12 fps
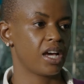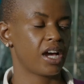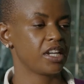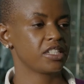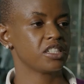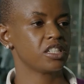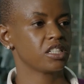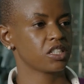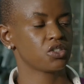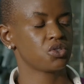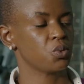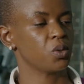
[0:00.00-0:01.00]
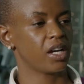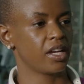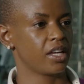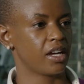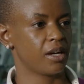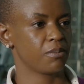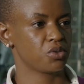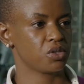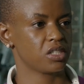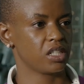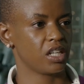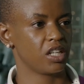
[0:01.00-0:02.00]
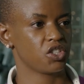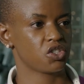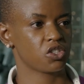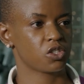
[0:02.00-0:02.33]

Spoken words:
I didn't get to where I am today.